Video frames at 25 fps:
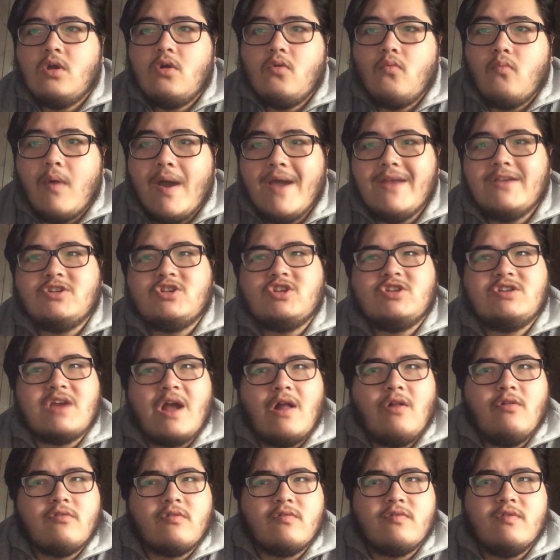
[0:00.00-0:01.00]
when
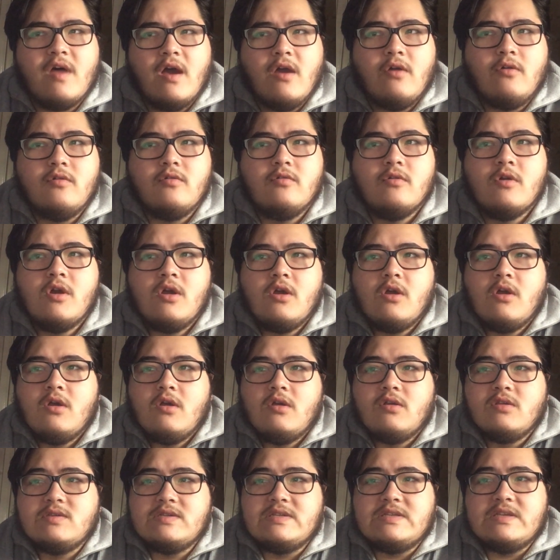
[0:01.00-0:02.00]
shalt thou
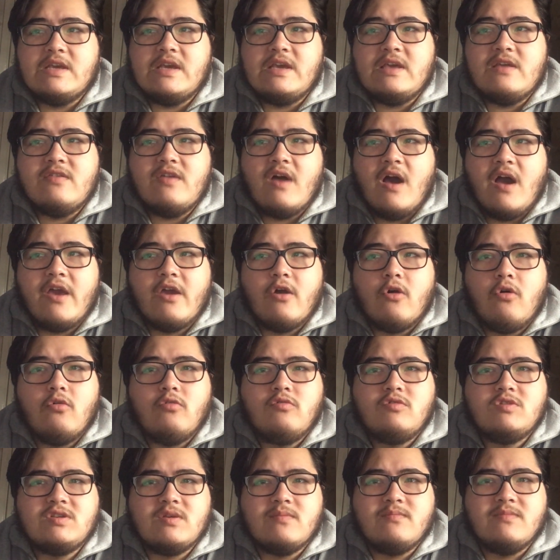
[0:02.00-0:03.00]
see thy
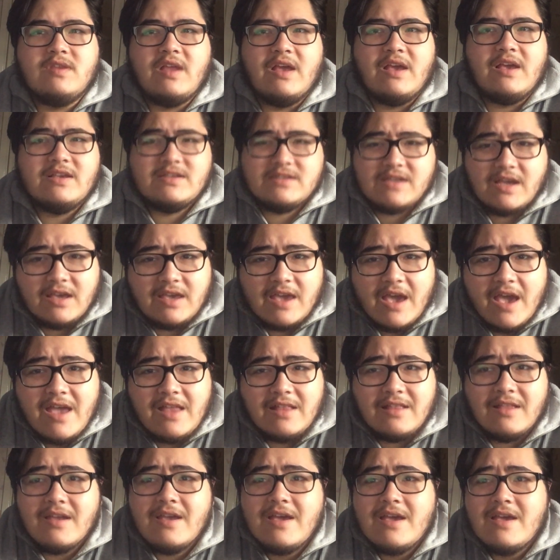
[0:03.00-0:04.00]
wholesome days
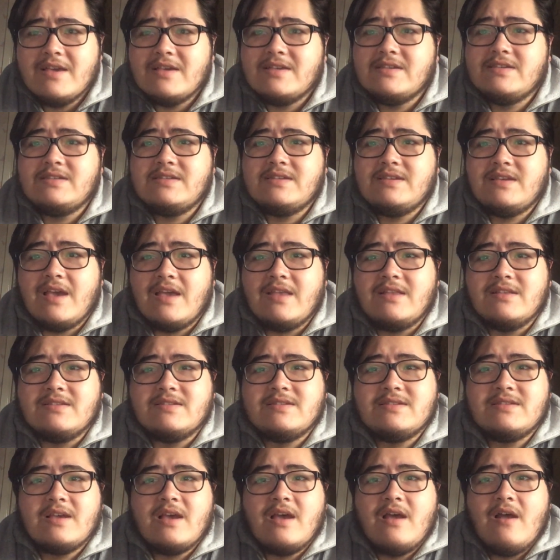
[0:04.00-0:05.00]
again,
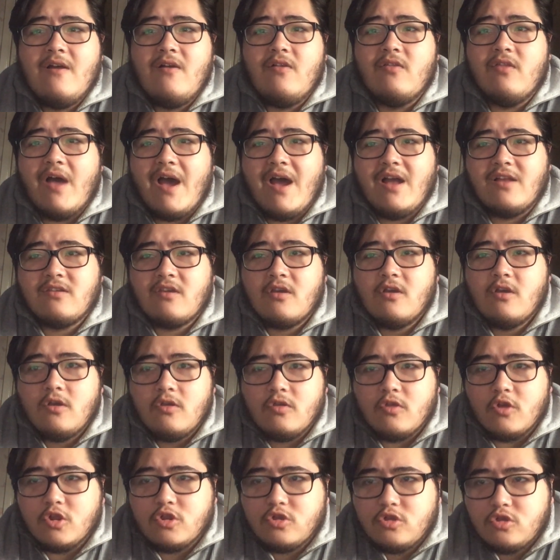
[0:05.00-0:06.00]
since that
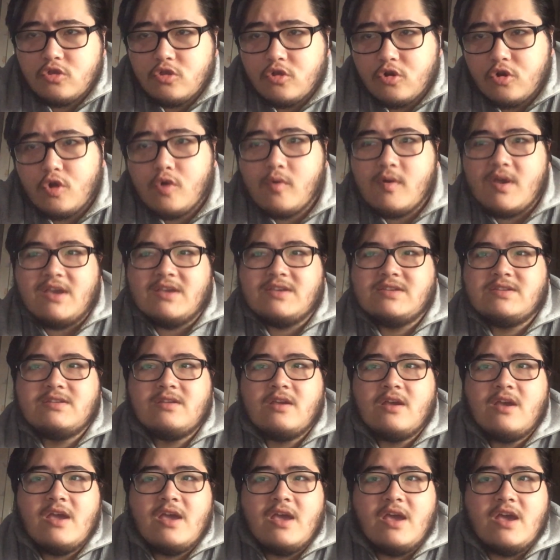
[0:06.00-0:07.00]
the
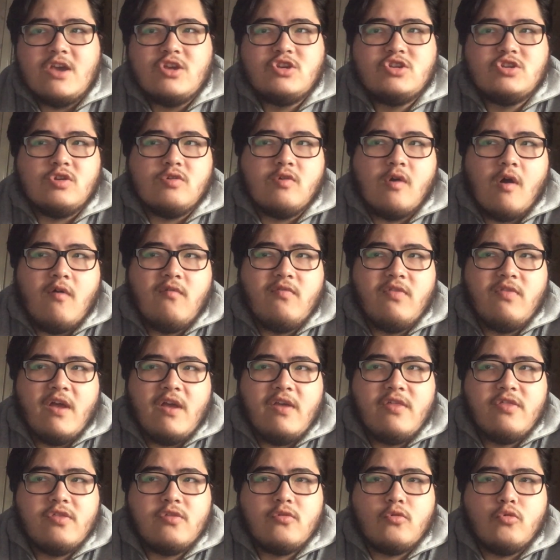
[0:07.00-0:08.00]
truest issue of
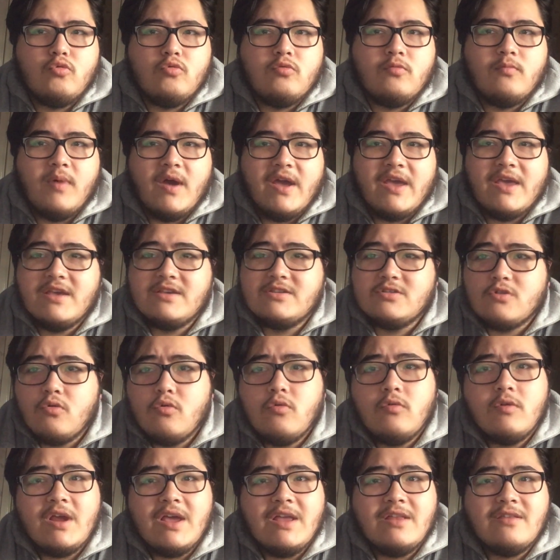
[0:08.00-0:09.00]
thy throne by his
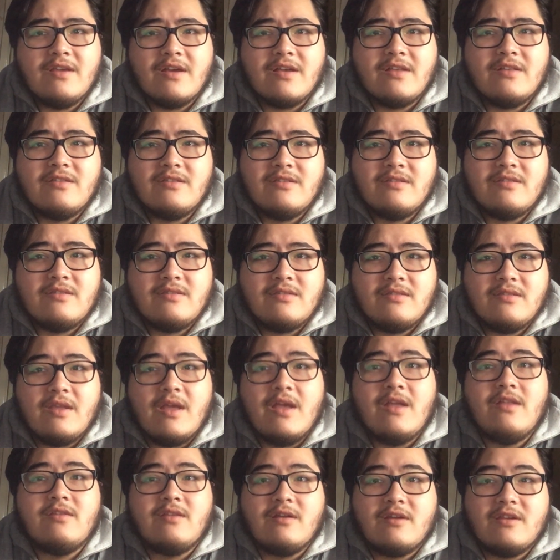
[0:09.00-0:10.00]
own
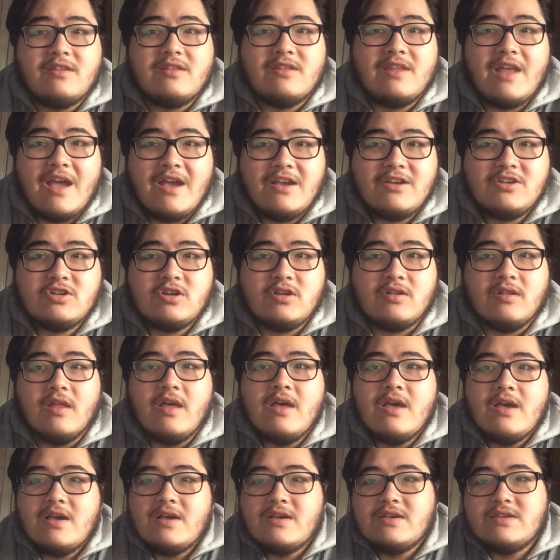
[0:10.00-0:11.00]
interdiction
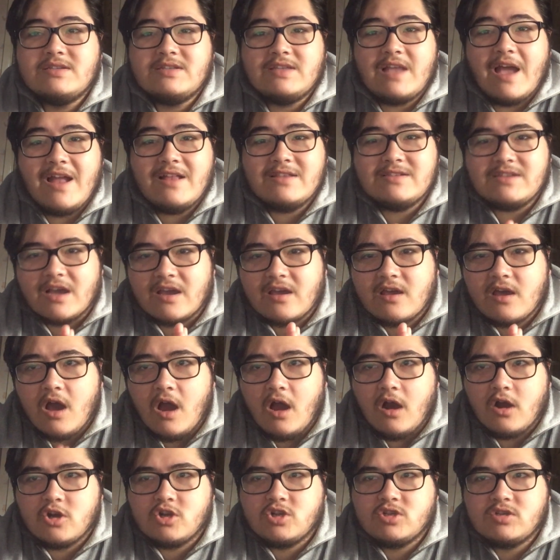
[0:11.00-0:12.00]
stands
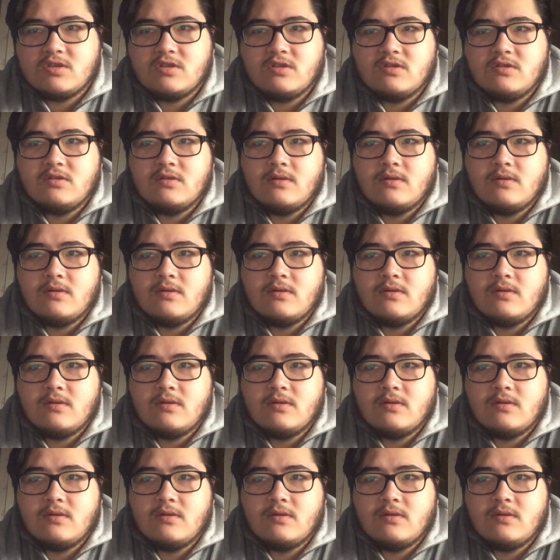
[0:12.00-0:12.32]
accursed,